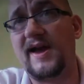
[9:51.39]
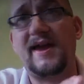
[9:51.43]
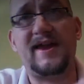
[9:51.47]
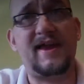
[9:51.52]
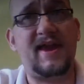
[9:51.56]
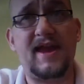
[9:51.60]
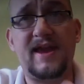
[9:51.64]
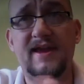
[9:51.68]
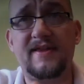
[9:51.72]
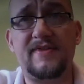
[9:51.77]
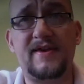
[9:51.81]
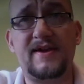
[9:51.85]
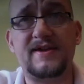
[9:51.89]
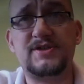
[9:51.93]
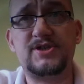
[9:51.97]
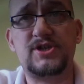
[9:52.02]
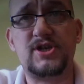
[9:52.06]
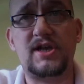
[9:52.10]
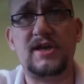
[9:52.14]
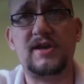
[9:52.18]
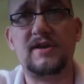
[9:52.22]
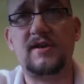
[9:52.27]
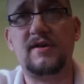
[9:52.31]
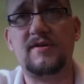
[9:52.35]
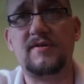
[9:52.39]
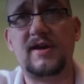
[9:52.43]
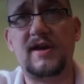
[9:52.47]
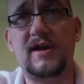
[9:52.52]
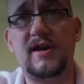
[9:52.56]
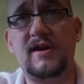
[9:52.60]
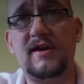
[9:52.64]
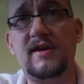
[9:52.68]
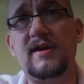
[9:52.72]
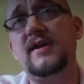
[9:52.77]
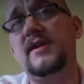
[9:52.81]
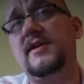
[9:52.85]
I hate that shit,
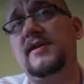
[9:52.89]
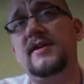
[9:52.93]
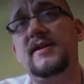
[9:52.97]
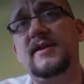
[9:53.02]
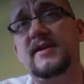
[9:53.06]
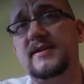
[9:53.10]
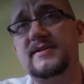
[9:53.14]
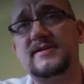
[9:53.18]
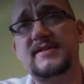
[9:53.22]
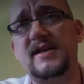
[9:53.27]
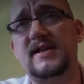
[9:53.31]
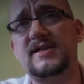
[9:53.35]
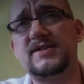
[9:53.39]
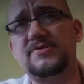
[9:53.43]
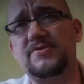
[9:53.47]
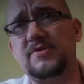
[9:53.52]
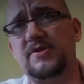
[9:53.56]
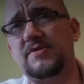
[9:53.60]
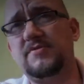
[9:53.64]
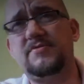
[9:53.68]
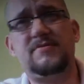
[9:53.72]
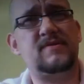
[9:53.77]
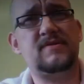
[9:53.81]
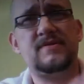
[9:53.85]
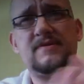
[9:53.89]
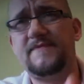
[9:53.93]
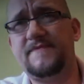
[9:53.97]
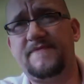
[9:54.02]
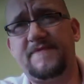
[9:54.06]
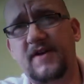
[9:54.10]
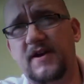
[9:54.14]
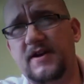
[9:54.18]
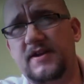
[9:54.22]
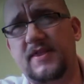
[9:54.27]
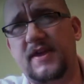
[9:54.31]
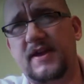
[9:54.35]
okay? It's not true.
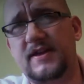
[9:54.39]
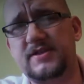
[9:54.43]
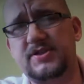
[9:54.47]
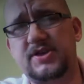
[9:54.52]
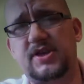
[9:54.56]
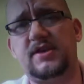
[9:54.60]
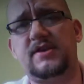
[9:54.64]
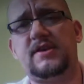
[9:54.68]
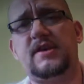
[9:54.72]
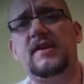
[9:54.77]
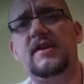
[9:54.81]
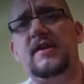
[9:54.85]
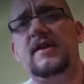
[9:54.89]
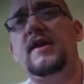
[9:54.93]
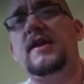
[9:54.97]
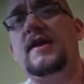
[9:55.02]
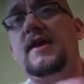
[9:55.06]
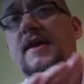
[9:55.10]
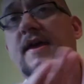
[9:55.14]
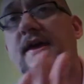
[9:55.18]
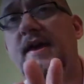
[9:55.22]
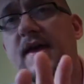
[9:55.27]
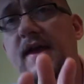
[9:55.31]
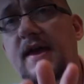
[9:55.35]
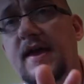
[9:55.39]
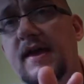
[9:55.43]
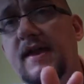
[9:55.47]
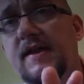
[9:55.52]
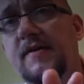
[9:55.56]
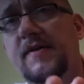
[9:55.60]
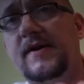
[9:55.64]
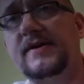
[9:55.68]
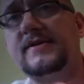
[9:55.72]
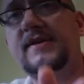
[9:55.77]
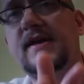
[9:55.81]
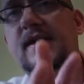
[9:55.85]
Fuck that shit.
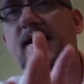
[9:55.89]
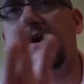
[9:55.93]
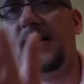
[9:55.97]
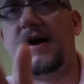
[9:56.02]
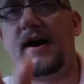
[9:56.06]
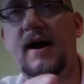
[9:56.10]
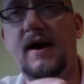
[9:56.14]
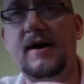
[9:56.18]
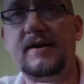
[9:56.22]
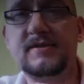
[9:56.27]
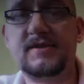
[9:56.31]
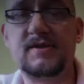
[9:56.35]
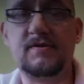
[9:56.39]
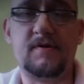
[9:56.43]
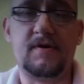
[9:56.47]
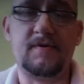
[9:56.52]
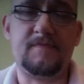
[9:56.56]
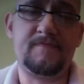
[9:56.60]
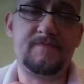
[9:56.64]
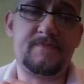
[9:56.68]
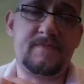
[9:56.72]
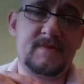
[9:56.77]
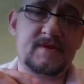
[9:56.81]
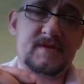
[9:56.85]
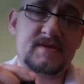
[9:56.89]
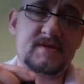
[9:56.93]
Anyways, on to it.